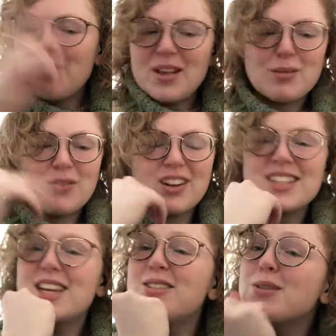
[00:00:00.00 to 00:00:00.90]
Yes, my friends,
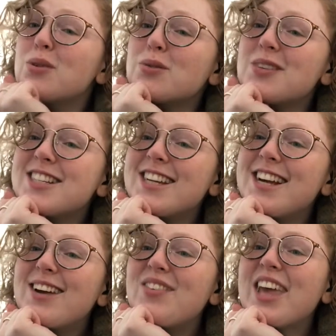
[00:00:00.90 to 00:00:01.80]
thank you so much for watching.
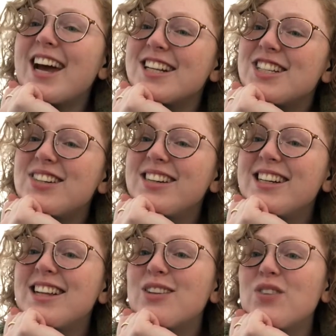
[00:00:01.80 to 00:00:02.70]
I will catch you in
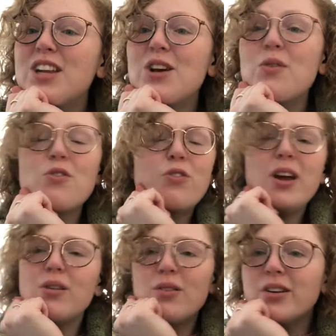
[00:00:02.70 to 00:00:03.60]
another video
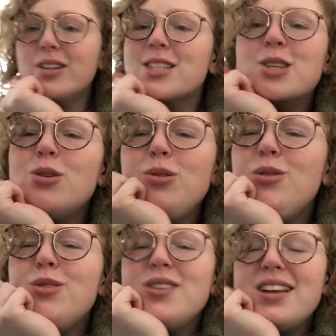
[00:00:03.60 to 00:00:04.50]
very, very
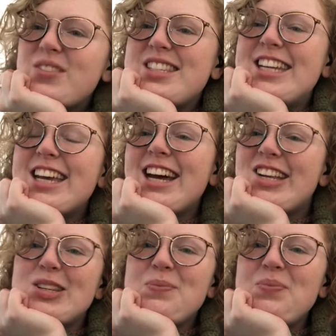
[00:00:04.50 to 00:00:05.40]
soon. Stay
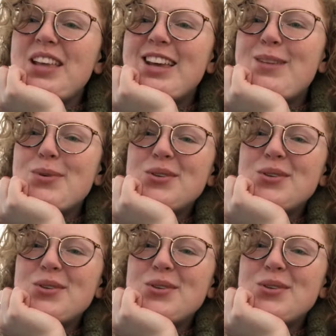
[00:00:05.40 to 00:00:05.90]
kind and keep on